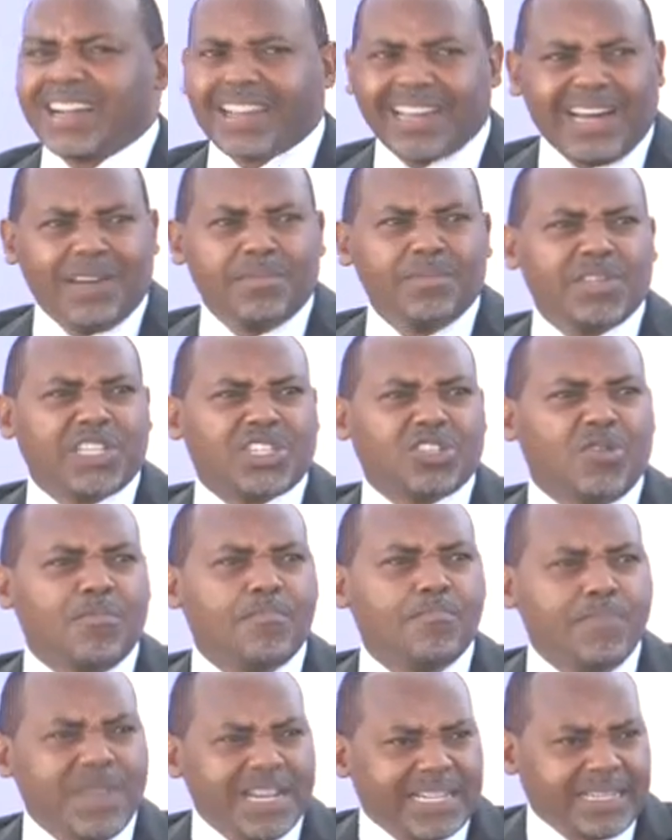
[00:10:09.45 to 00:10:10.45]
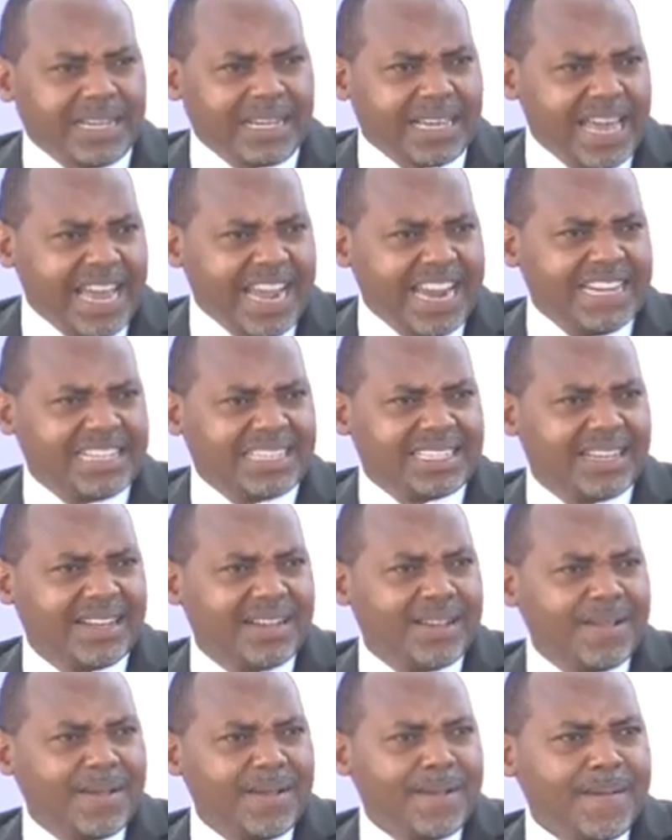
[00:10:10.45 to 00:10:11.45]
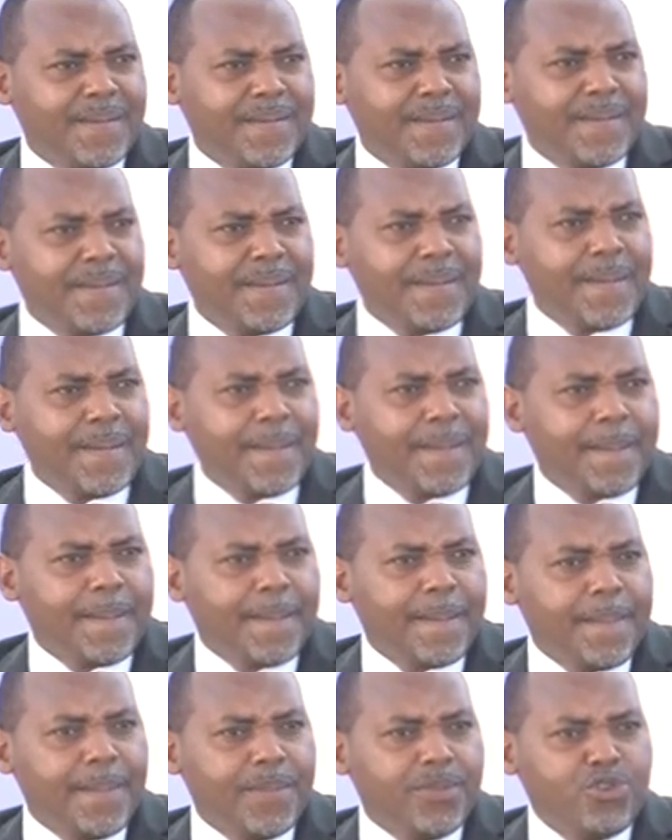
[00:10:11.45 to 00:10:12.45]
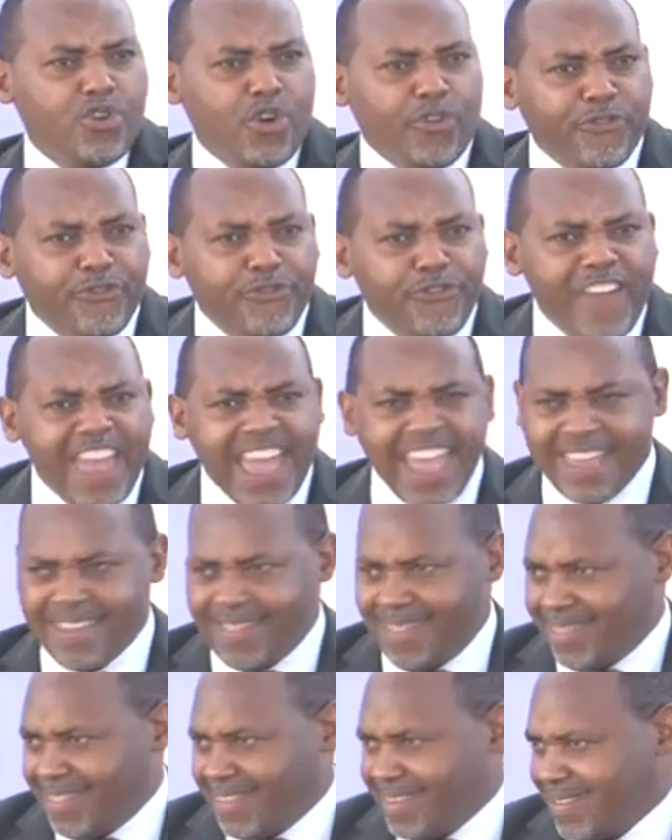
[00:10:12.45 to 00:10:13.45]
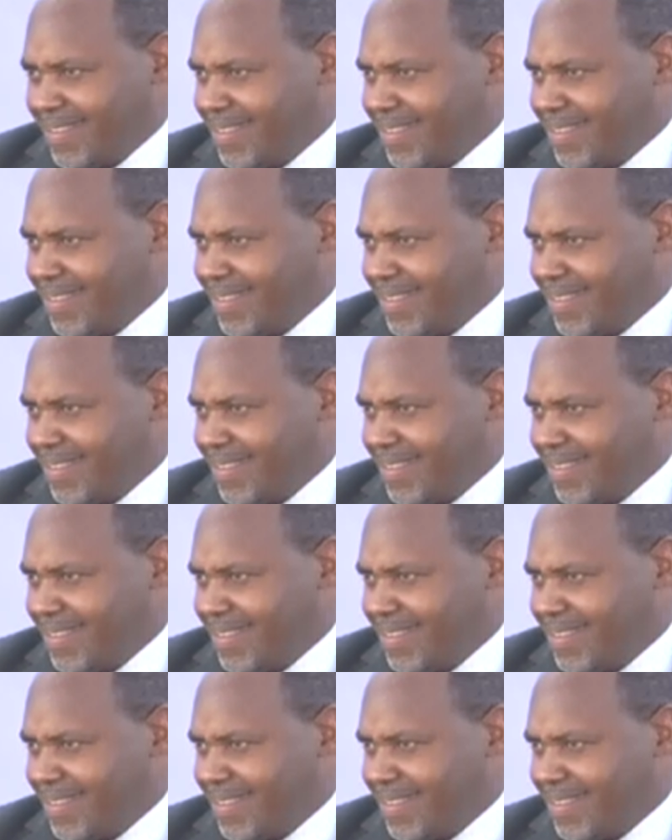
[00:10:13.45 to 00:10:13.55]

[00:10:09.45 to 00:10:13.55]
comes to mitigate your faith.